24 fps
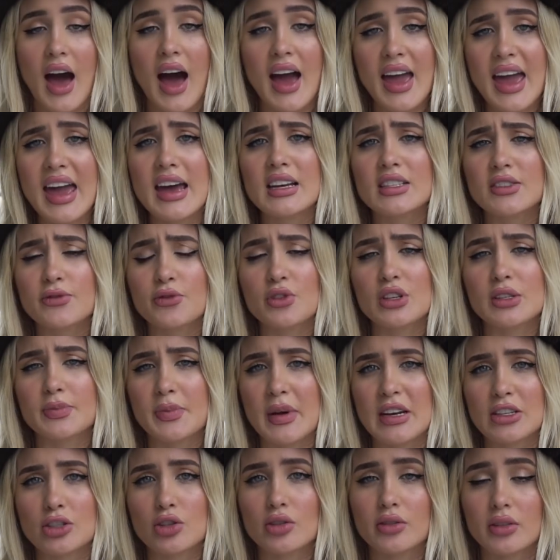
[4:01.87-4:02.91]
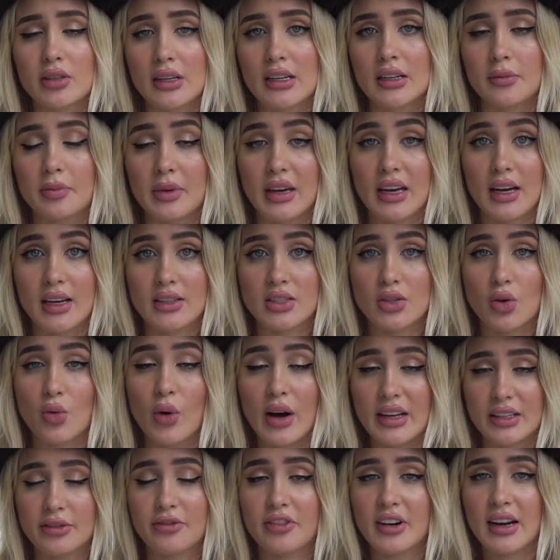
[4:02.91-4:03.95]
I asked for special drink because,
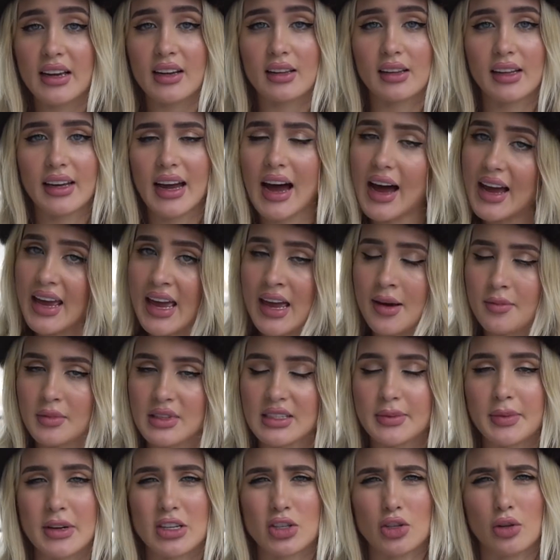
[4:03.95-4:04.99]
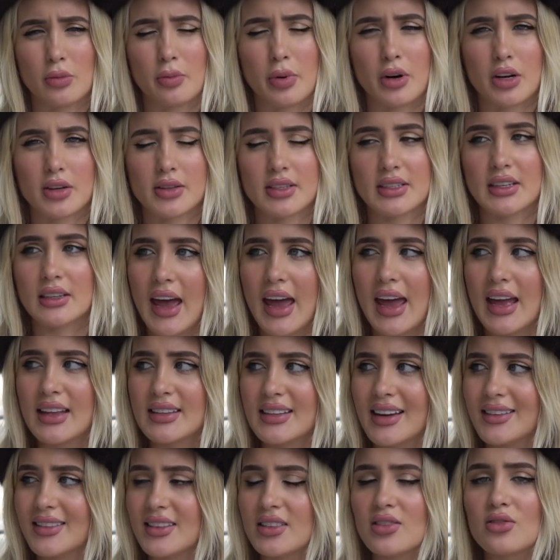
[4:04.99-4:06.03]
quite frankly, I am a special person. And
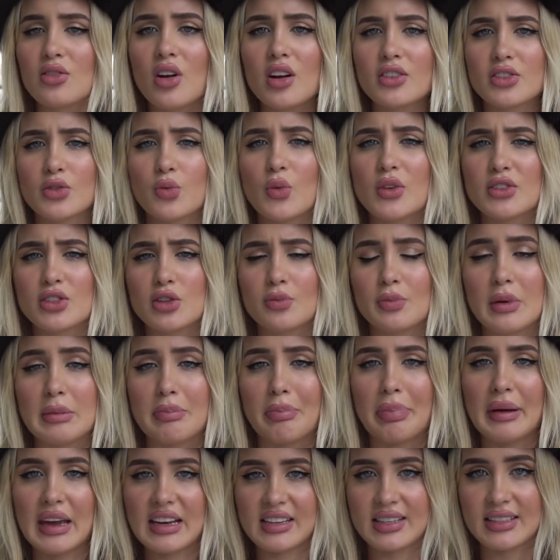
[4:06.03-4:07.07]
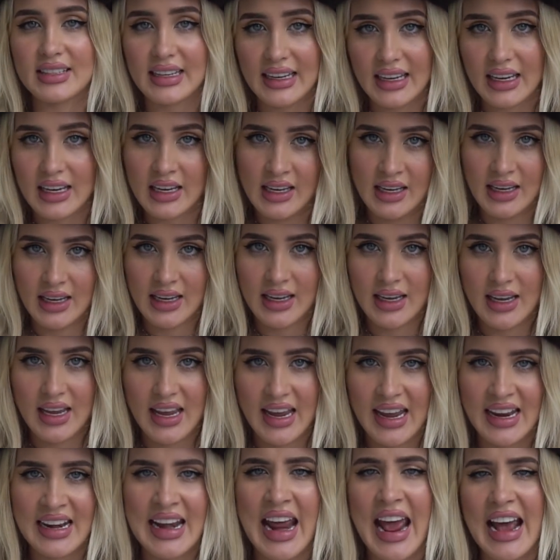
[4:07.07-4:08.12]
I did not want to be basic
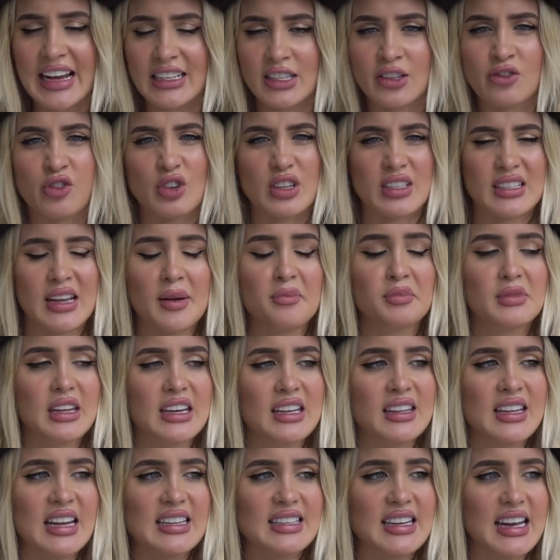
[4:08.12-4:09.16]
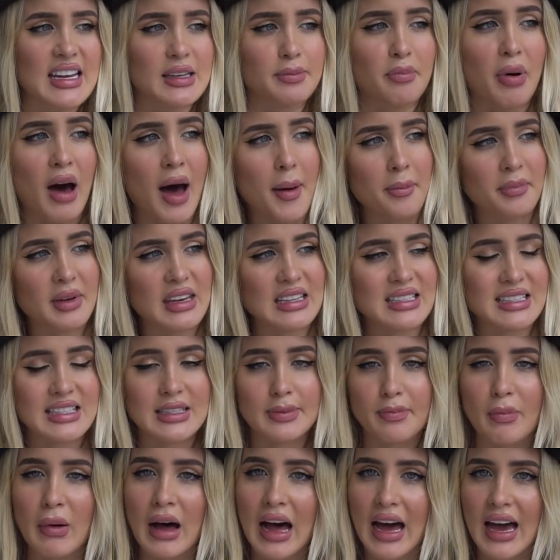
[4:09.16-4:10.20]
and ask for something that had pumpkin
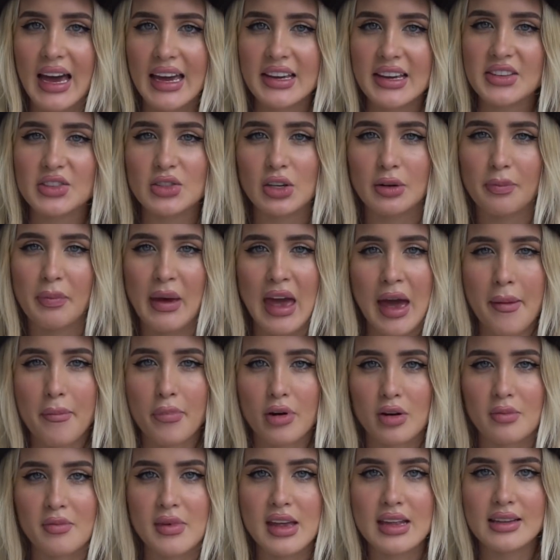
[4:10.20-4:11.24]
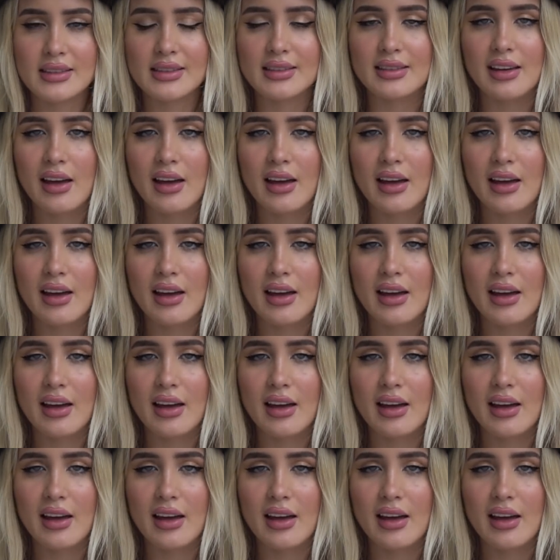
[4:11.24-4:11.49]
spice or peppermint.